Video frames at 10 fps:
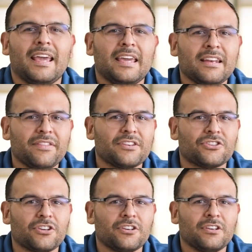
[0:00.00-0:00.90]
In
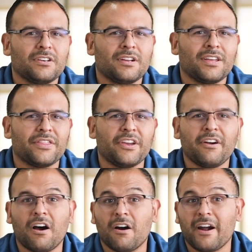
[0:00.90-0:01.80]
addition,
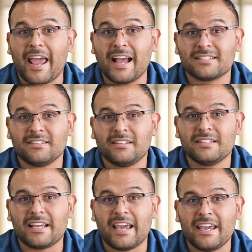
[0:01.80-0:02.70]
there are
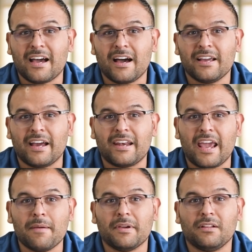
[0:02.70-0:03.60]
excellent AI and
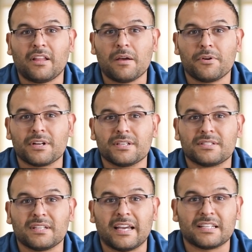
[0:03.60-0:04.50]
ML
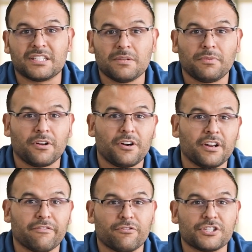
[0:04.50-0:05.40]
libraries like Deep
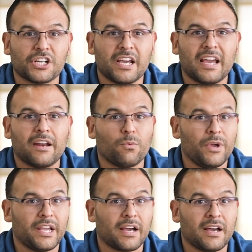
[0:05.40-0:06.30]
Learning 4J and
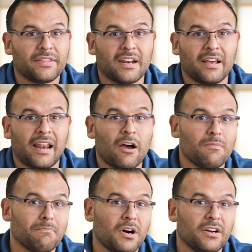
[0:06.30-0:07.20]
Weka that allow
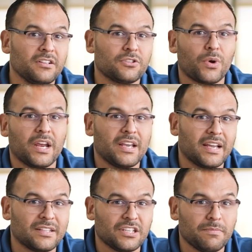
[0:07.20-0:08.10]
model
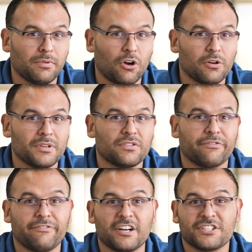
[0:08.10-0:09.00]
training and deployment to
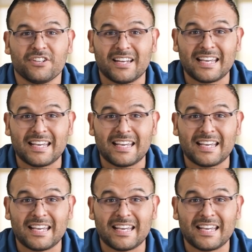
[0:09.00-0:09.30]
function